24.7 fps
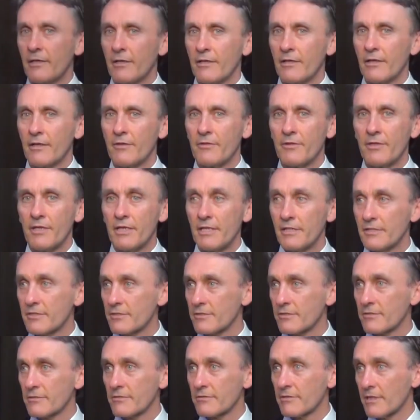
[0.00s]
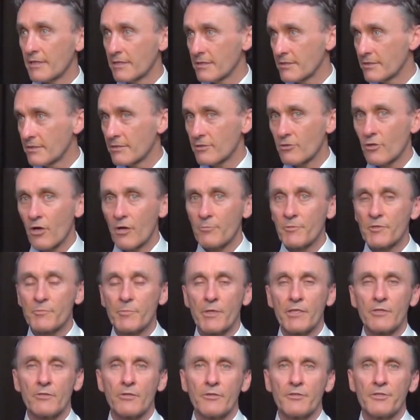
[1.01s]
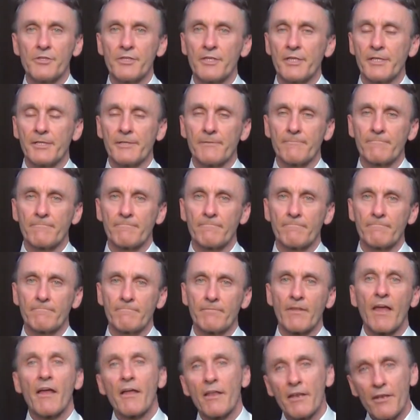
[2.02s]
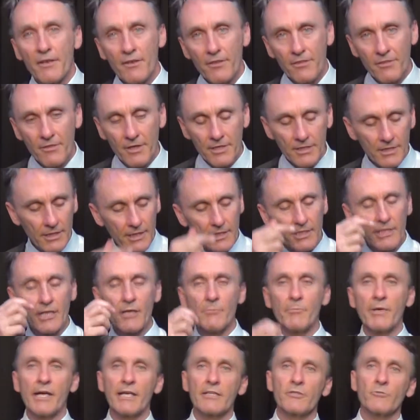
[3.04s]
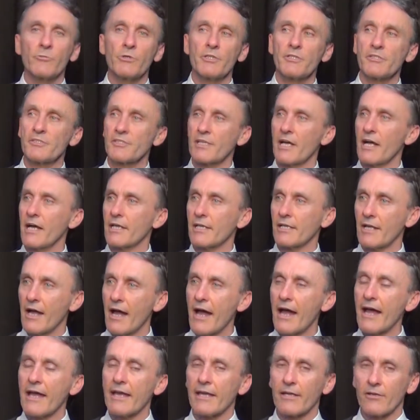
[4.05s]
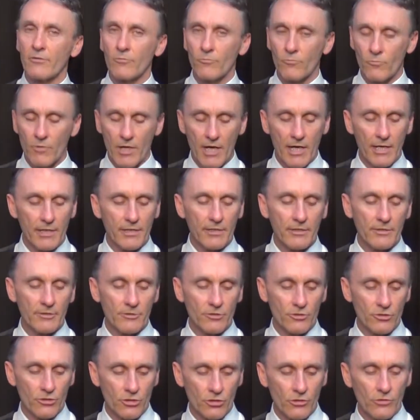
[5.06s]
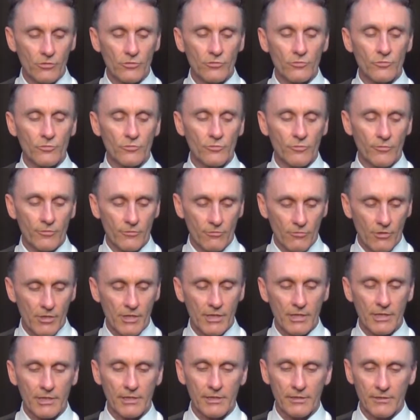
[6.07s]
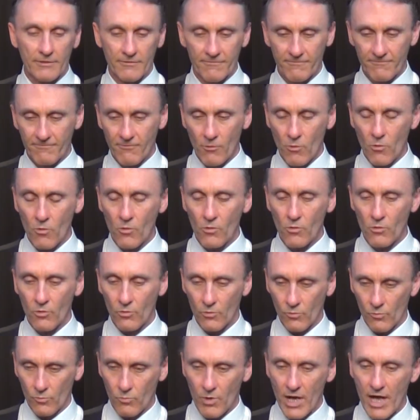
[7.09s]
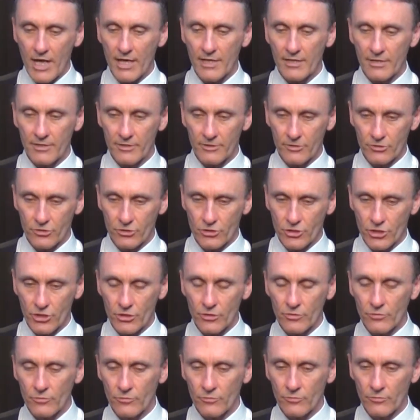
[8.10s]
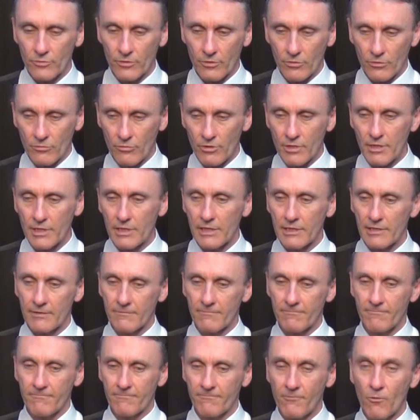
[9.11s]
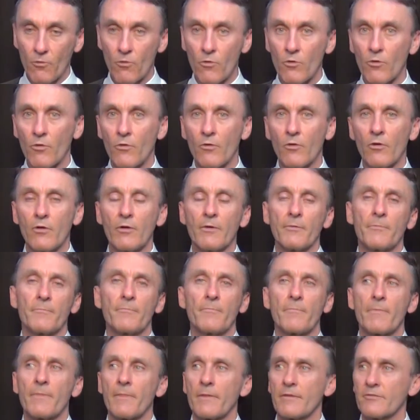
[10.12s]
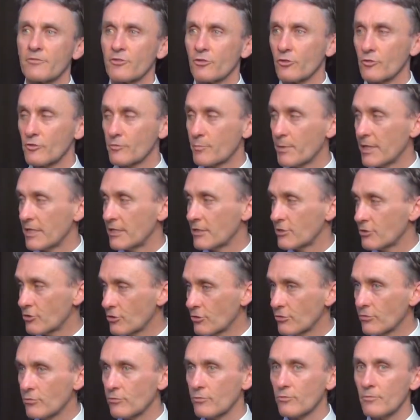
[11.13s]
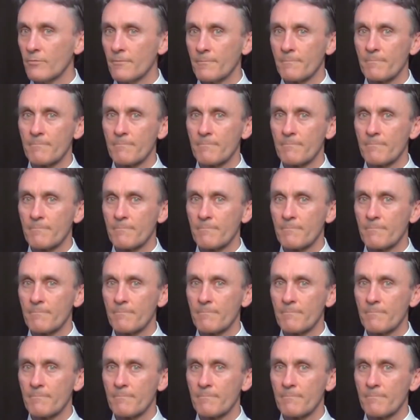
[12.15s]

And that's the time you spend on D. Then you're going to come back to where you started. A, 1, 2, 3, 4, 1, 2, 3, 4. So you spend 2